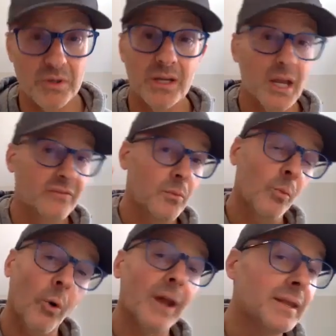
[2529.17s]
But he gave them
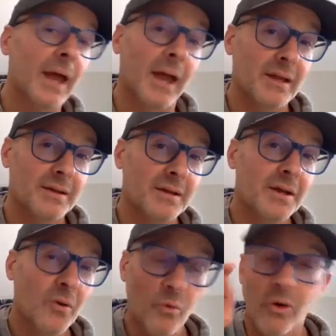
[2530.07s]
one day,
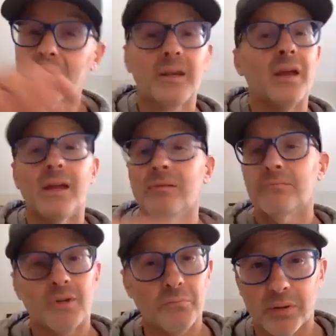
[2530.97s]
one game,
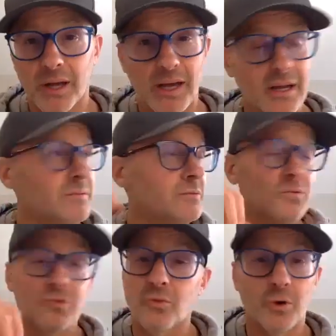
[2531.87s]
complain,
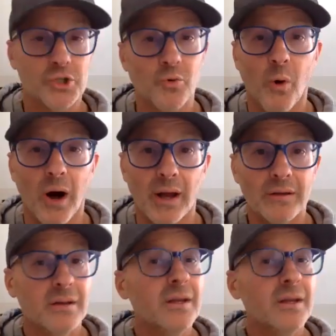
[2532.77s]
do what you want,